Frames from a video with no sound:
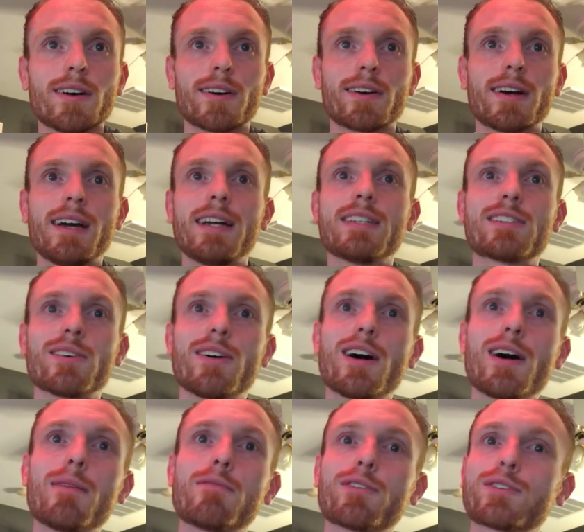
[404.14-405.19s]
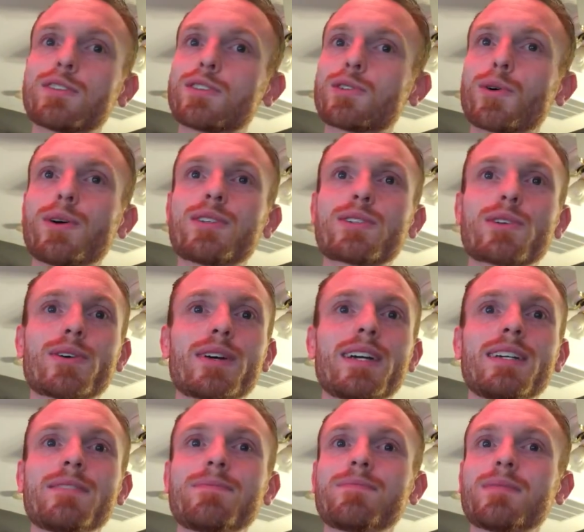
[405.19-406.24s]
All right, so Up versus Toy
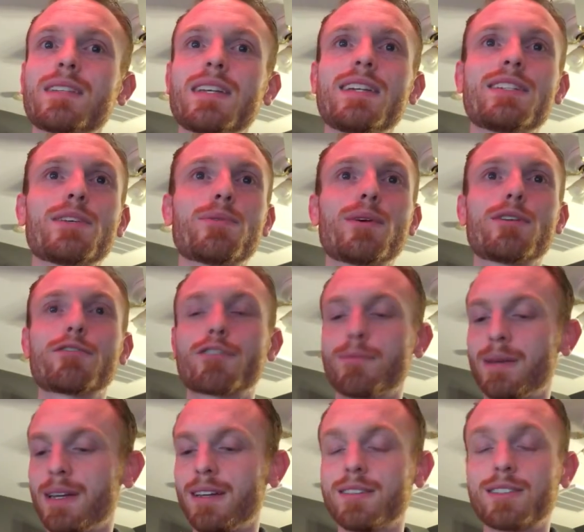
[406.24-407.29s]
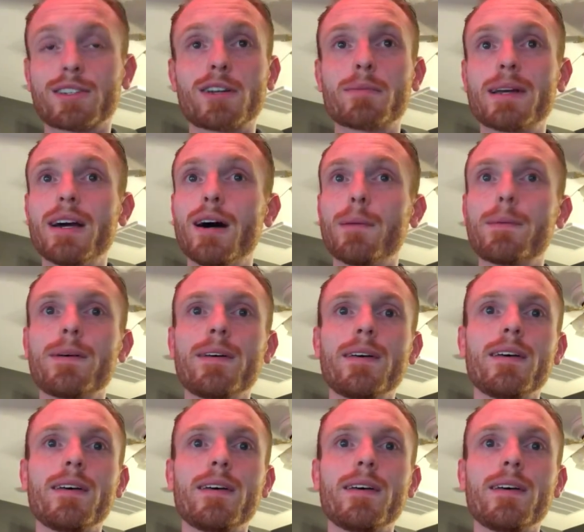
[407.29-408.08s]
Story. Easy one for me. It's going to be Up.